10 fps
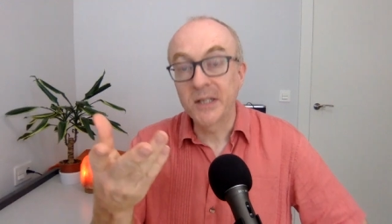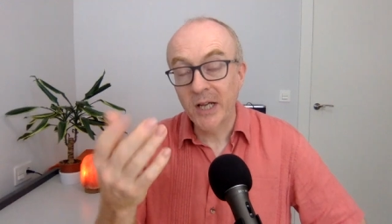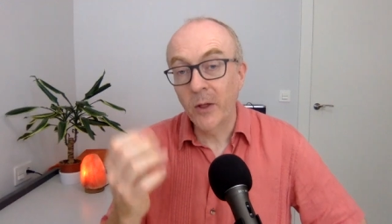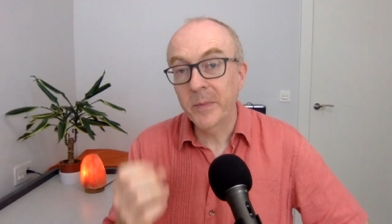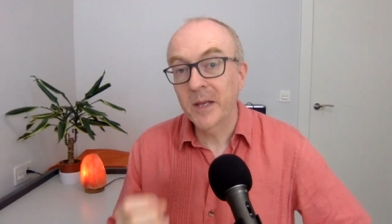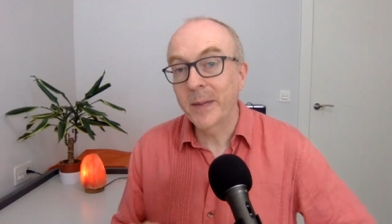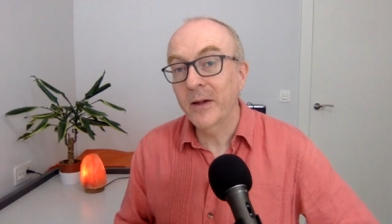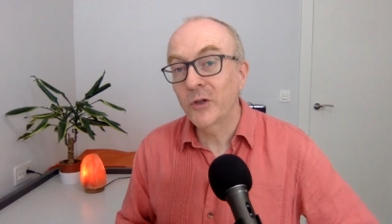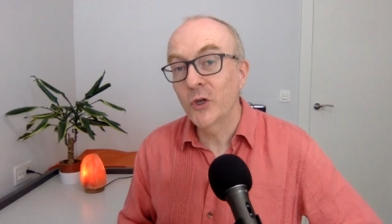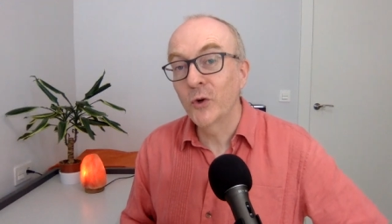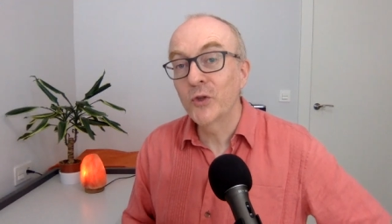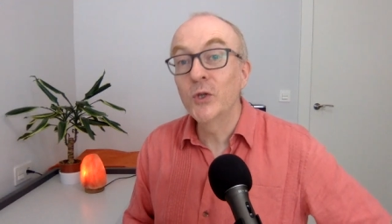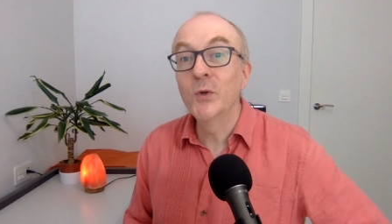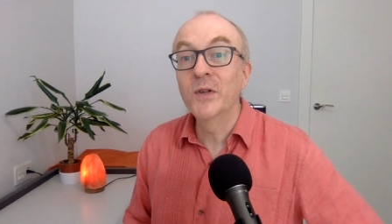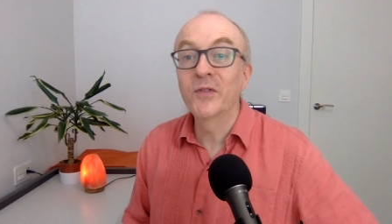Tell me about your
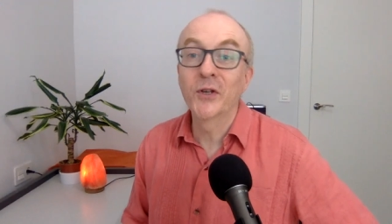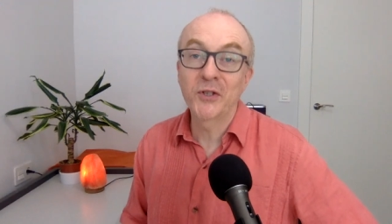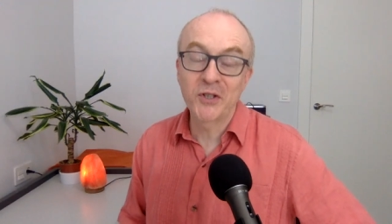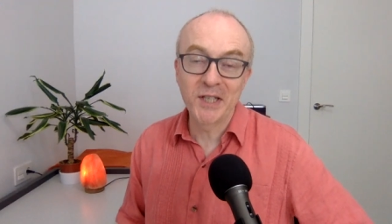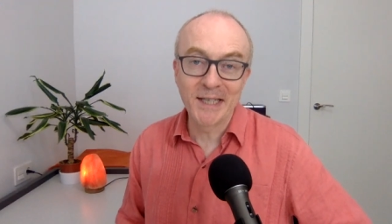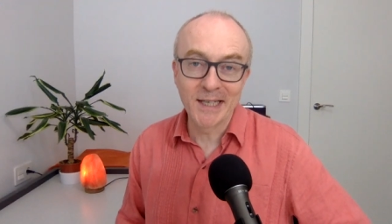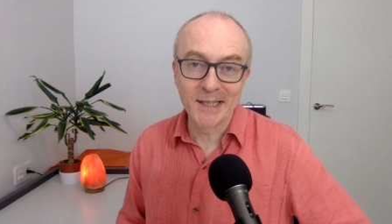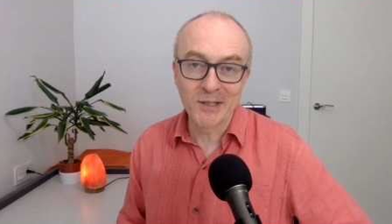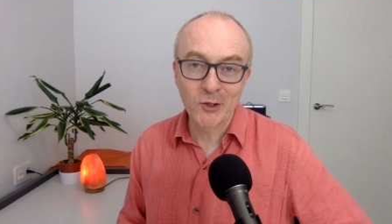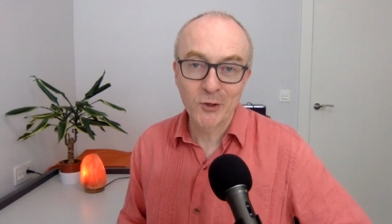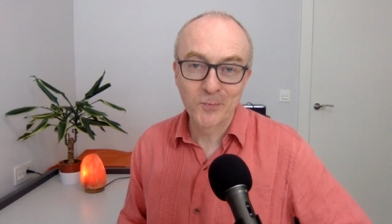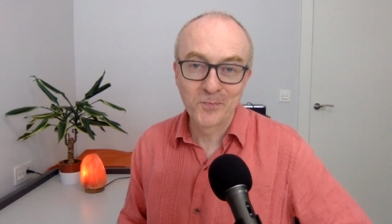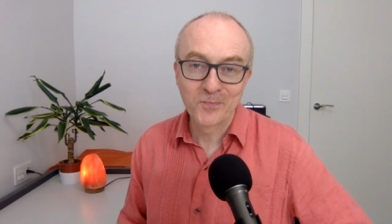university years.